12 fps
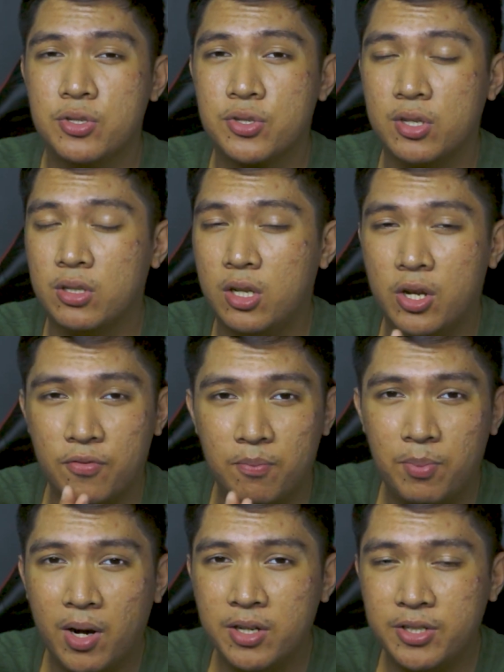There's still a lot
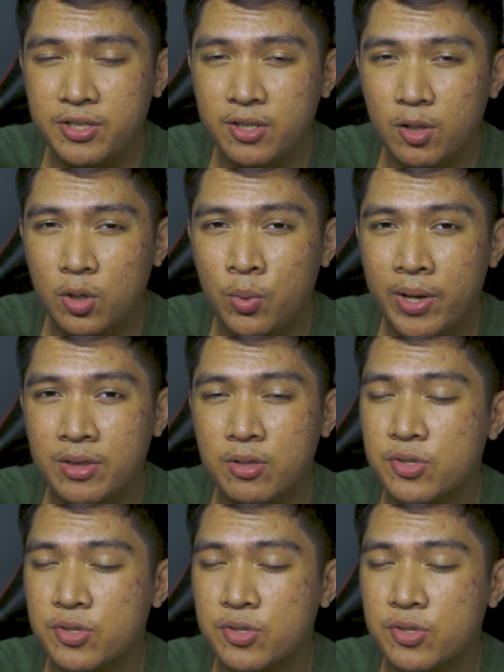of body in the low end.